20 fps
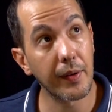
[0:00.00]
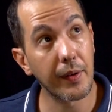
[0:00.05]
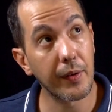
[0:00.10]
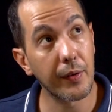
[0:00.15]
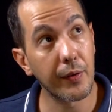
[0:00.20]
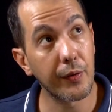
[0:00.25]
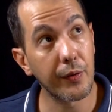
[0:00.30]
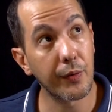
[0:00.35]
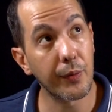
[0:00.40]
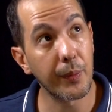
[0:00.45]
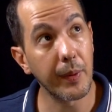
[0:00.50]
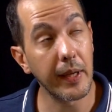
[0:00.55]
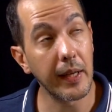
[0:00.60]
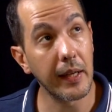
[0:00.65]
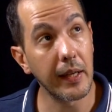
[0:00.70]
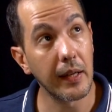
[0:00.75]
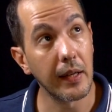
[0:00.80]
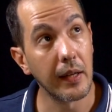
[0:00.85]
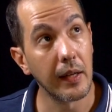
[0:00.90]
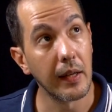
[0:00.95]

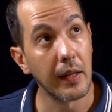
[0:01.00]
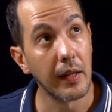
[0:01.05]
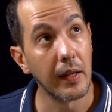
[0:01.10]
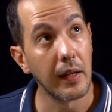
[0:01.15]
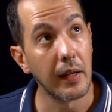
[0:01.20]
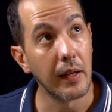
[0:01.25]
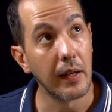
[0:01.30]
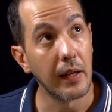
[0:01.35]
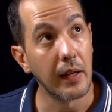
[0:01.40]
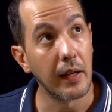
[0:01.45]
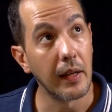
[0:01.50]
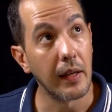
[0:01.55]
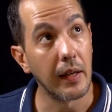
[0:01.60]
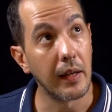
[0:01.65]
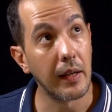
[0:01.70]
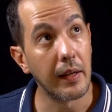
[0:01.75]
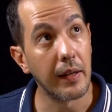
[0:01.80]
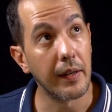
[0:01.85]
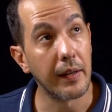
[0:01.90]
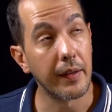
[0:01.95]
3
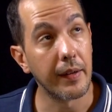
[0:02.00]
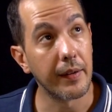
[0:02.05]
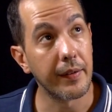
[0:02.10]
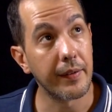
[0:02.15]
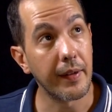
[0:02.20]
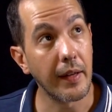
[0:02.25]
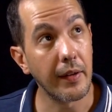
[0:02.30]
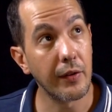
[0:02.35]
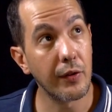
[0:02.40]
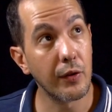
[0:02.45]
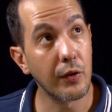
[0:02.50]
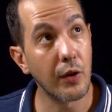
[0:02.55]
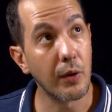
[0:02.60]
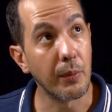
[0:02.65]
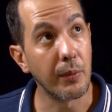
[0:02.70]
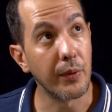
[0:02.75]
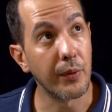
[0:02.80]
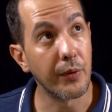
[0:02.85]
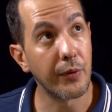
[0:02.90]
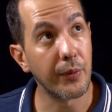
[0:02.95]

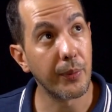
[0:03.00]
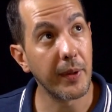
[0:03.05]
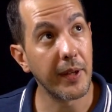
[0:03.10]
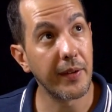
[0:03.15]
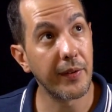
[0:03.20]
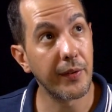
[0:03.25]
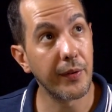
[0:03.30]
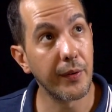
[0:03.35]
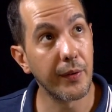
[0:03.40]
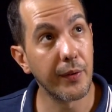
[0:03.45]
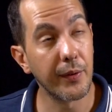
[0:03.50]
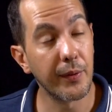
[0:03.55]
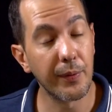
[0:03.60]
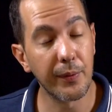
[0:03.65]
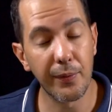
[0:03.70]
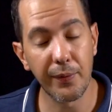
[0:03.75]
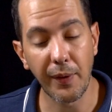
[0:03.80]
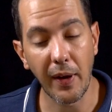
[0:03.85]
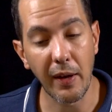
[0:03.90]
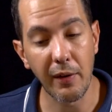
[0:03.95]
Sanzungobu, 3
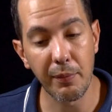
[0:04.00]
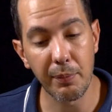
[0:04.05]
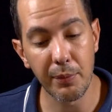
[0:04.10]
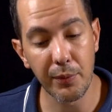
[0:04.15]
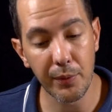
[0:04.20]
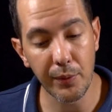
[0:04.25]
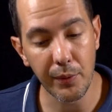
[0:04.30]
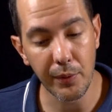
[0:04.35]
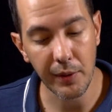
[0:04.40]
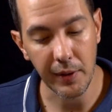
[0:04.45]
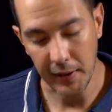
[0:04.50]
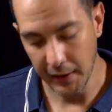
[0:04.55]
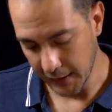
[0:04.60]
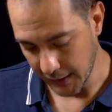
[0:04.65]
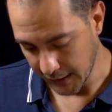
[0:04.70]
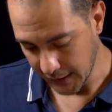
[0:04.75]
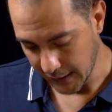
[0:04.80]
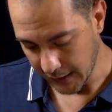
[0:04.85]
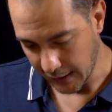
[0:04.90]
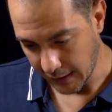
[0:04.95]
Sun 5 Bu,
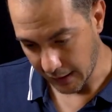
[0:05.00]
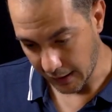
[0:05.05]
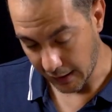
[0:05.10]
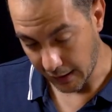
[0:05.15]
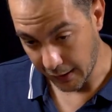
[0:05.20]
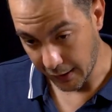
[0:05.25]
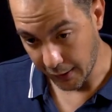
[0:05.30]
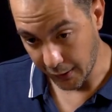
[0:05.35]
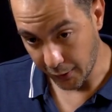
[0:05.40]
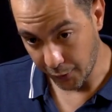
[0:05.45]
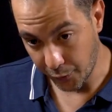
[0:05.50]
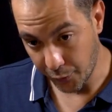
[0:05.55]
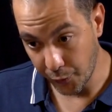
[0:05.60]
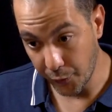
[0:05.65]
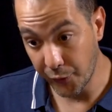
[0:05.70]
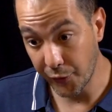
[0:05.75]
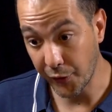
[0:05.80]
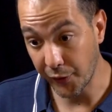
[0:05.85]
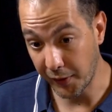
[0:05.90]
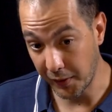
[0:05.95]

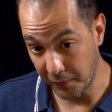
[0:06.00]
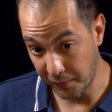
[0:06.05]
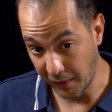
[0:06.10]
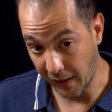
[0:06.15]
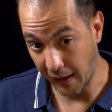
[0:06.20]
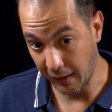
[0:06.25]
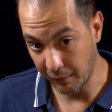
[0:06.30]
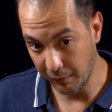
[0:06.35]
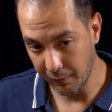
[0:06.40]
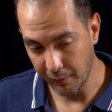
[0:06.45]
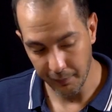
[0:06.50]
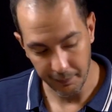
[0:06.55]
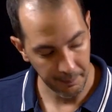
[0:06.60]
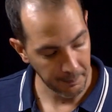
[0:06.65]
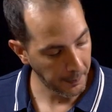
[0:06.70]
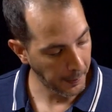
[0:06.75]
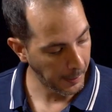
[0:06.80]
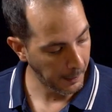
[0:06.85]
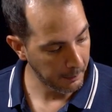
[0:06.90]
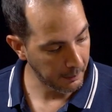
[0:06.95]
235
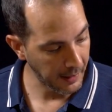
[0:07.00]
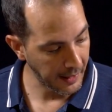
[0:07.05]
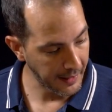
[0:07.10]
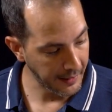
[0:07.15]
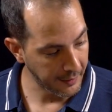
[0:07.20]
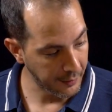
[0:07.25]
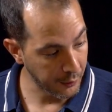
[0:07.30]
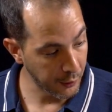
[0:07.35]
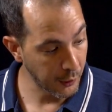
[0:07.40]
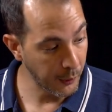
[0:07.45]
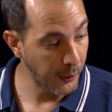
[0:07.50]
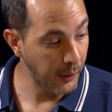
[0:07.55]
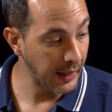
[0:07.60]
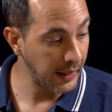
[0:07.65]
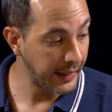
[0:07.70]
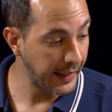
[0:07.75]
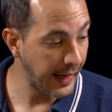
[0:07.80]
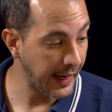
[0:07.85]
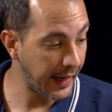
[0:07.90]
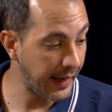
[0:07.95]
blade, you
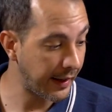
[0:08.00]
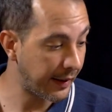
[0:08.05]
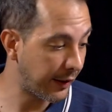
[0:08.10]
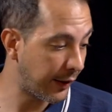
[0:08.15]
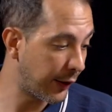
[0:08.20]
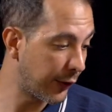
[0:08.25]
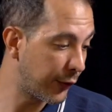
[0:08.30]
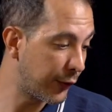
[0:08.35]
will get a